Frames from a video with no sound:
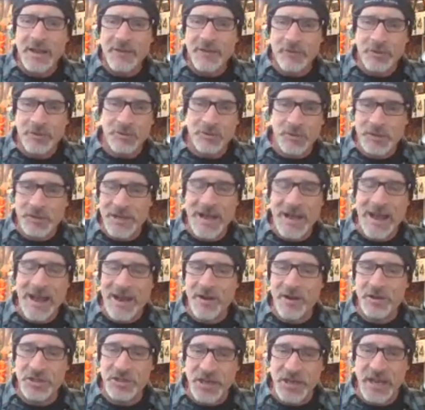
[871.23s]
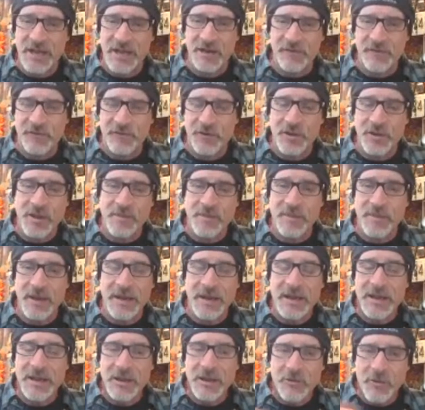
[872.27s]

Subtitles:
which was a higher channel for them, but